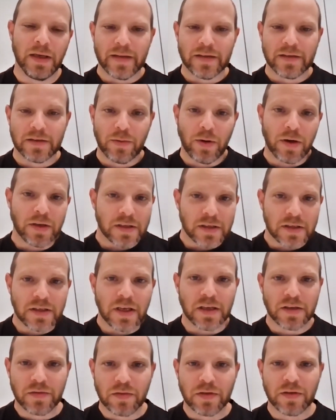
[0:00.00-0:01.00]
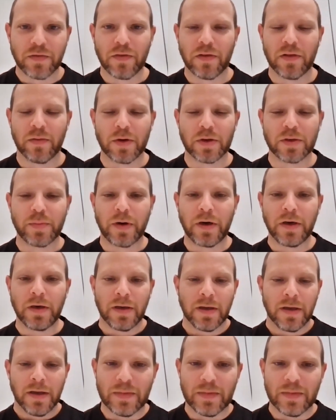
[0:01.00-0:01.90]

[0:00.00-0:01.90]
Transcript: It's quite successfully for the most part.